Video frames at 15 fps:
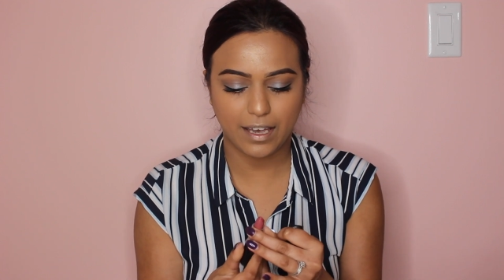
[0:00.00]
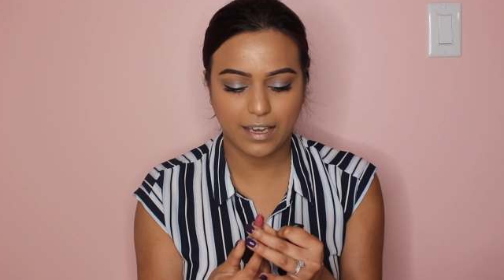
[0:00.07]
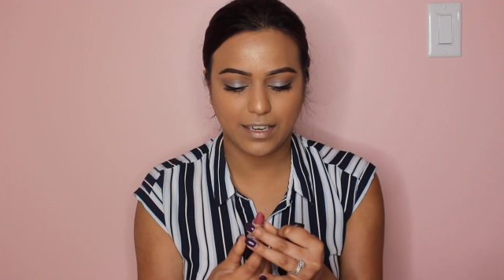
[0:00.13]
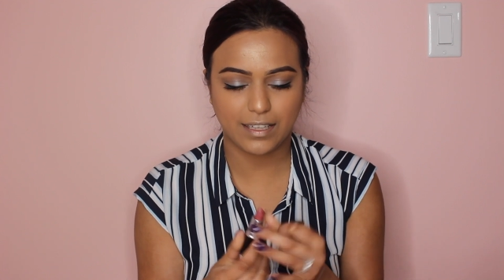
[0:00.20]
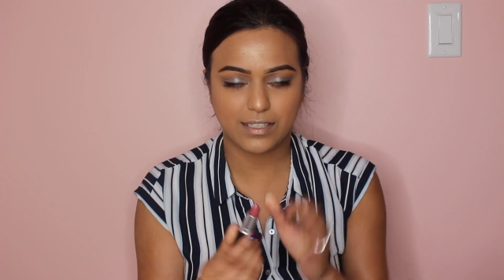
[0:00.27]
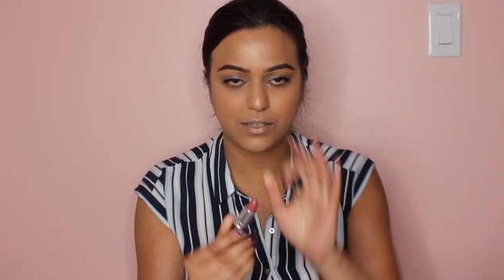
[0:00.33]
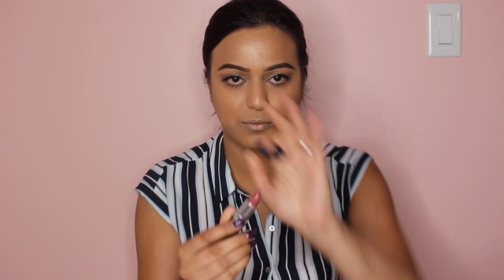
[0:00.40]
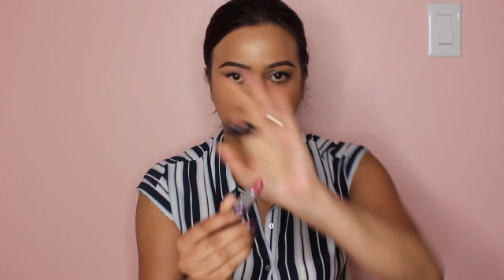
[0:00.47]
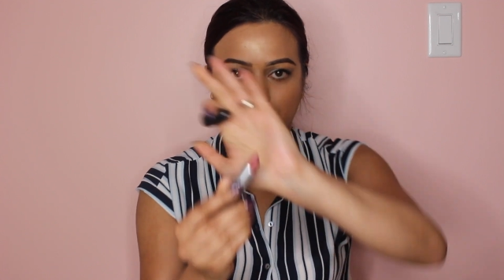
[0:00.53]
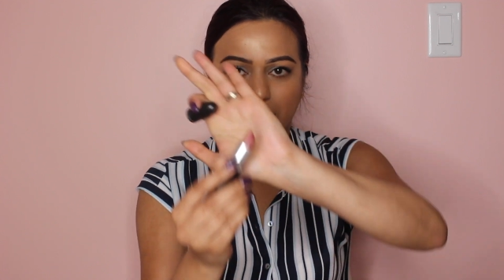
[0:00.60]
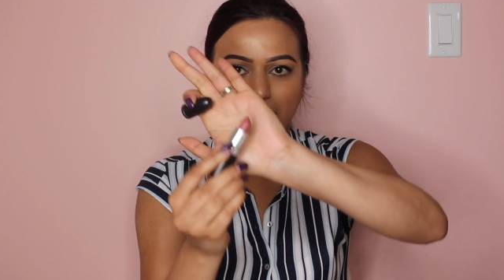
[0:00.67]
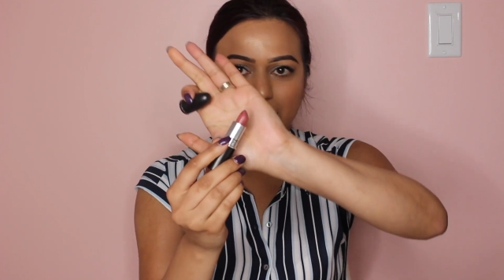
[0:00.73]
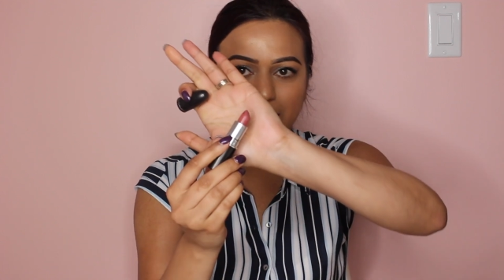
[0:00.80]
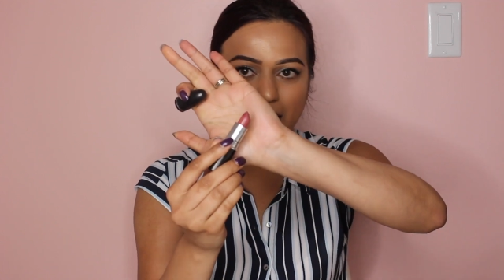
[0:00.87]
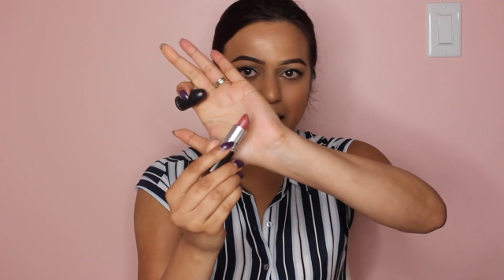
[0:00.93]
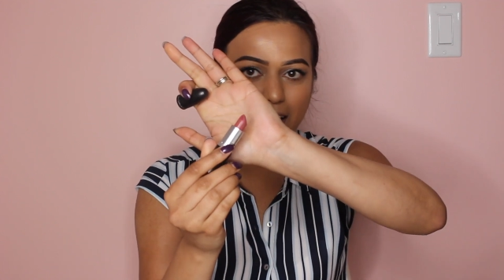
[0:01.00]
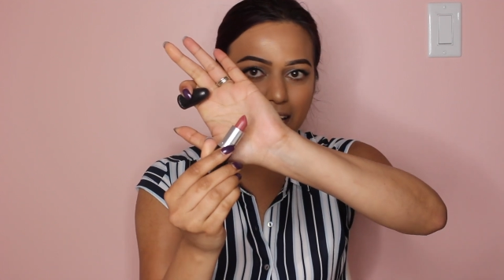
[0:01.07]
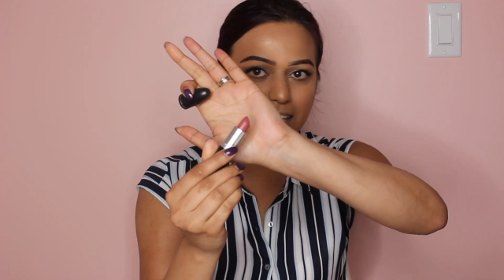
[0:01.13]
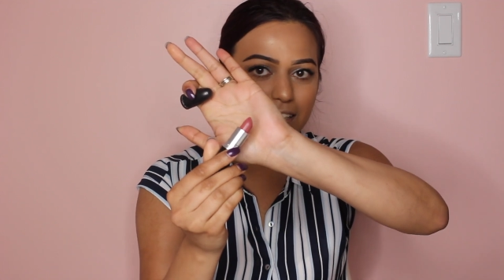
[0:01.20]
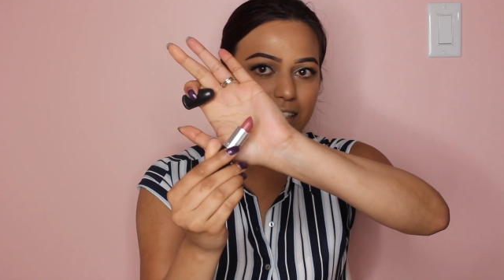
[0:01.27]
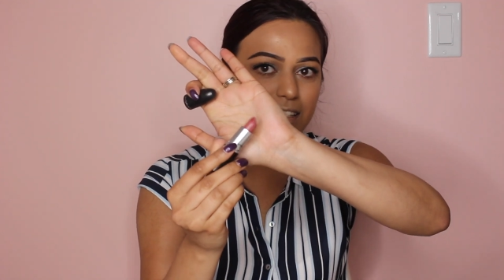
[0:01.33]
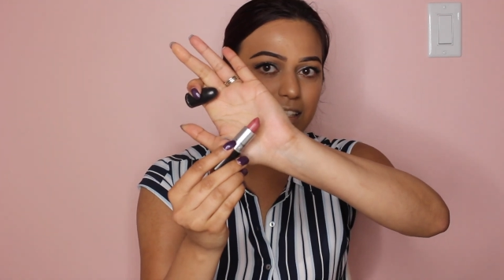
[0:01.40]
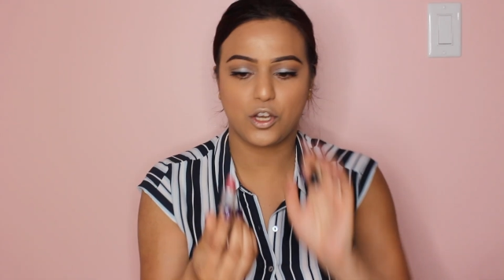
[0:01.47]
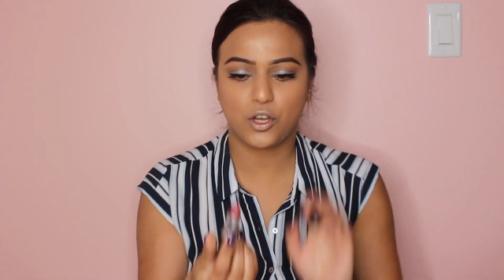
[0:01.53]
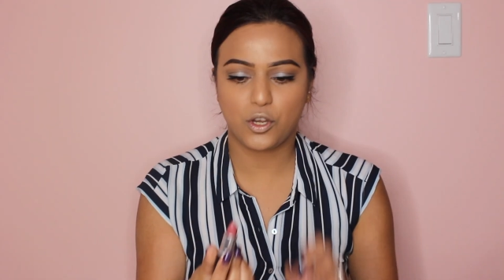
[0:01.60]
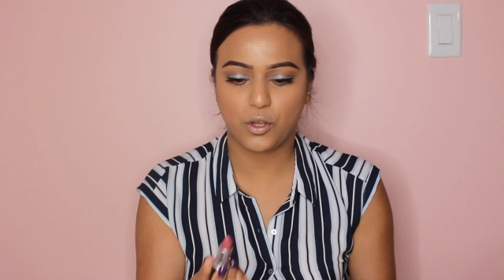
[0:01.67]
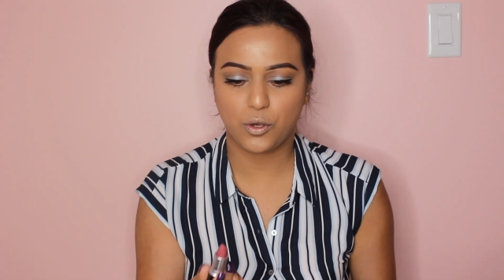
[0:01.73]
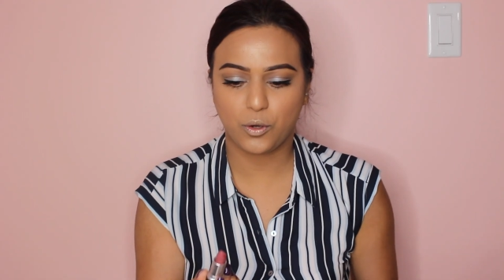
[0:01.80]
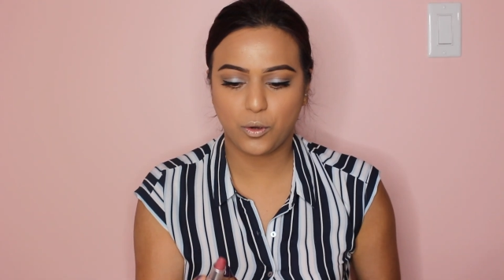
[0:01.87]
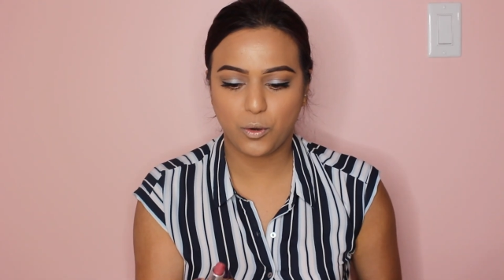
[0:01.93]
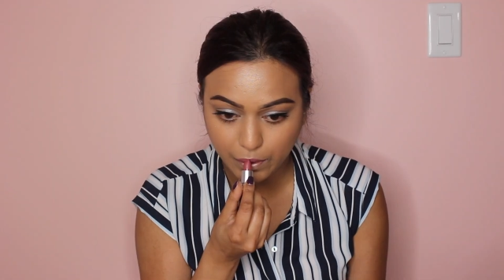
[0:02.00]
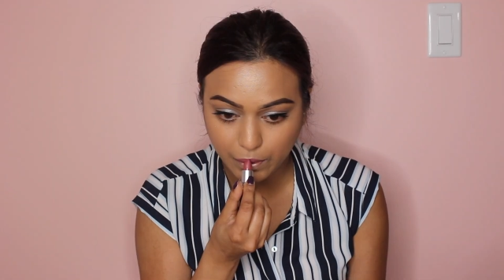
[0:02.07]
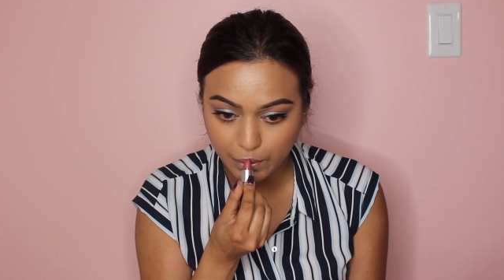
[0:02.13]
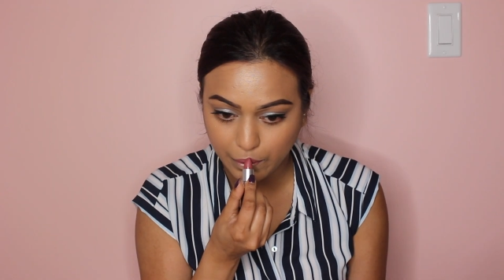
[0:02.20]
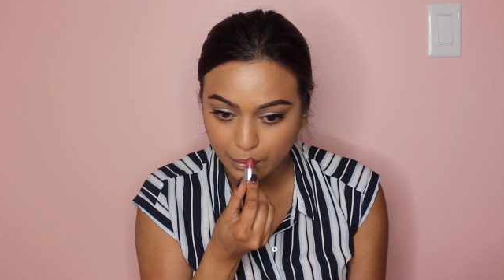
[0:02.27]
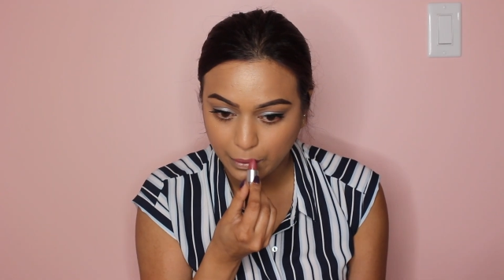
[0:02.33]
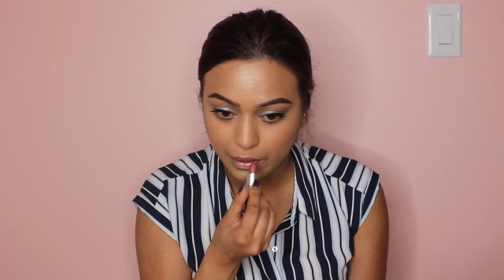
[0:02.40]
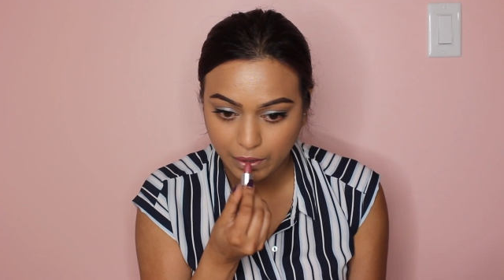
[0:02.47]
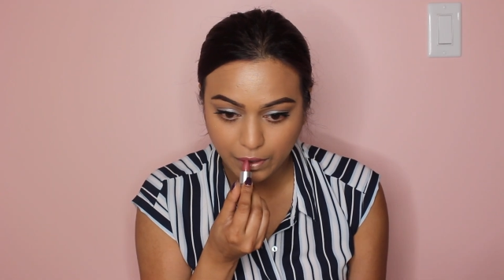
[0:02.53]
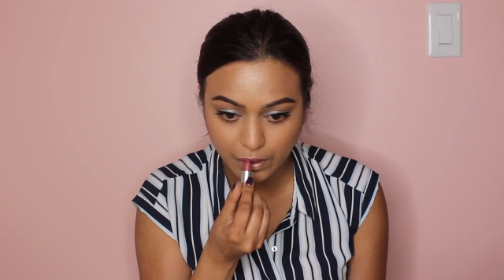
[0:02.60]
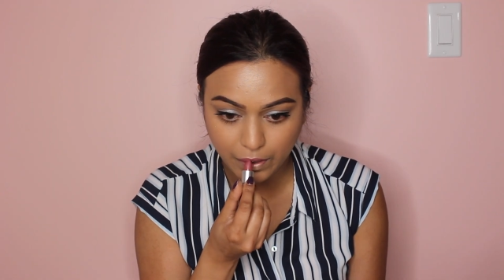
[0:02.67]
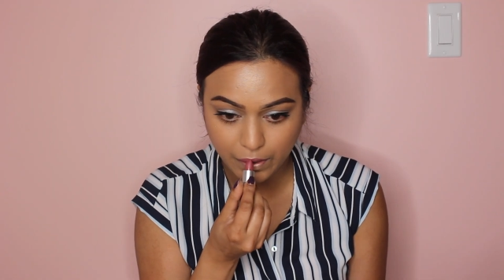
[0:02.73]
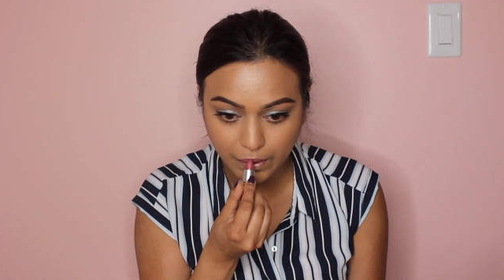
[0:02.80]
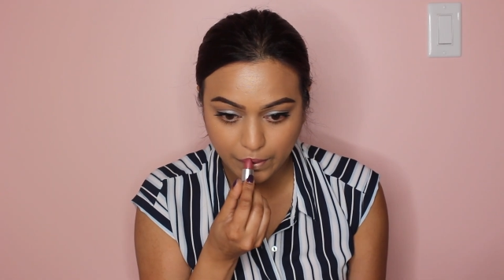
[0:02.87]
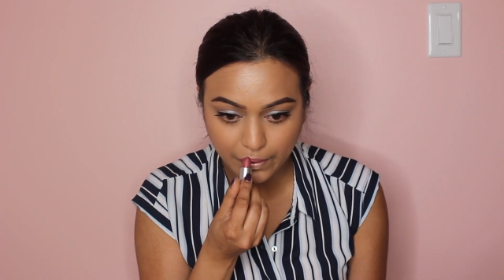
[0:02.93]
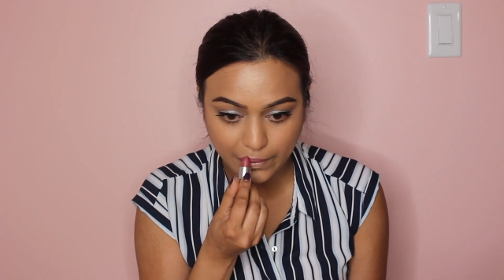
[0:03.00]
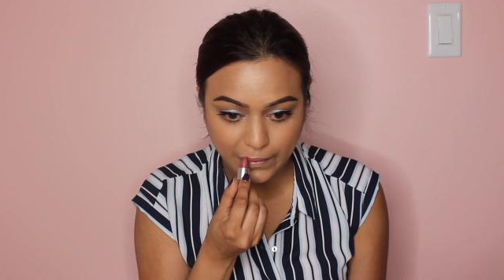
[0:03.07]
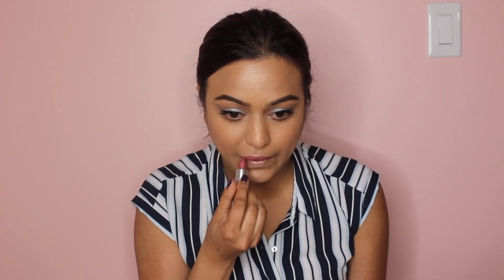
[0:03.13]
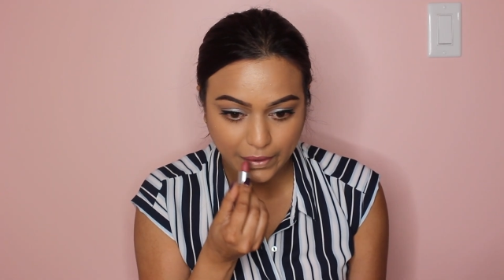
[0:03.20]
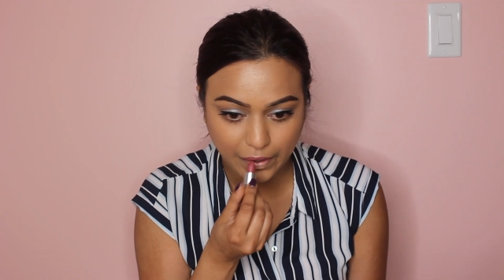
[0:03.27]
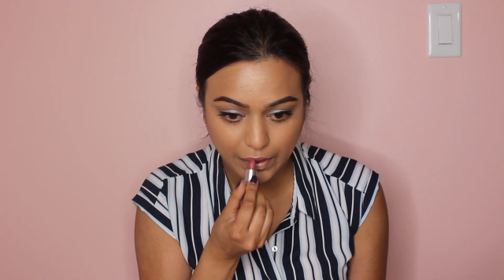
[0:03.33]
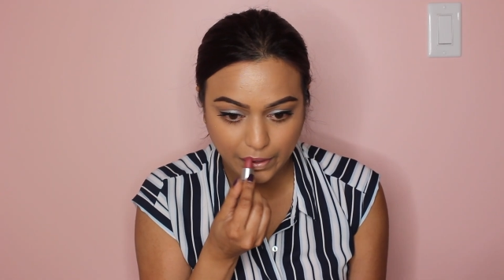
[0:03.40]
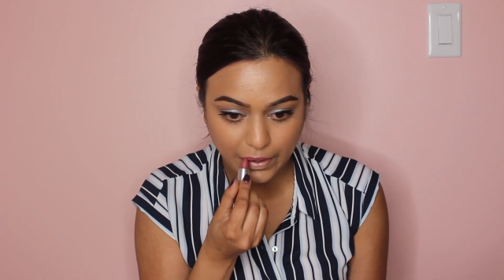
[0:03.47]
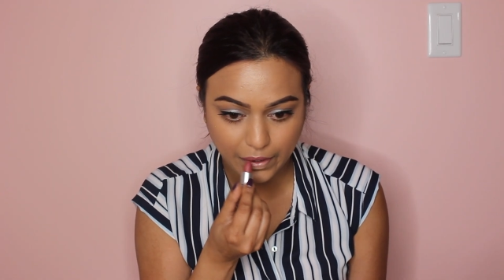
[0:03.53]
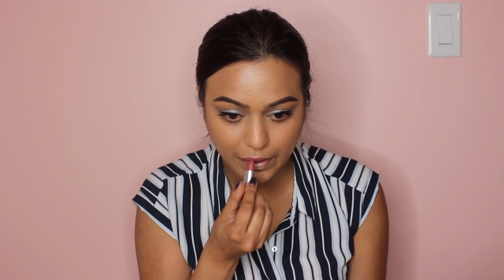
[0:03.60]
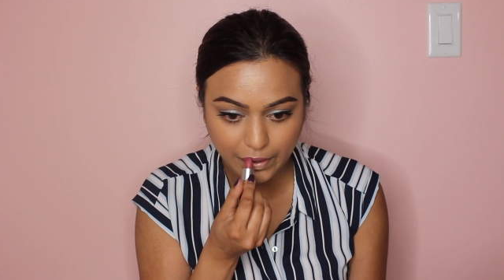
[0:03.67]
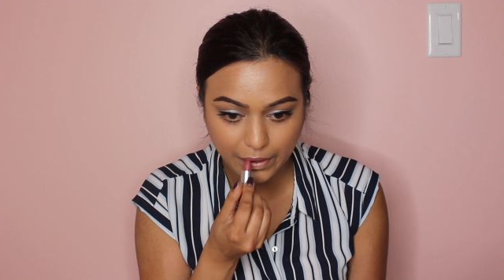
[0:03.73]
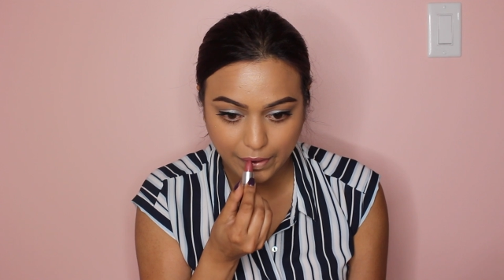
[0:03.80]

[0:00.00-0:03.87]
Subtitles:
and it's a really nice nude pinky shade.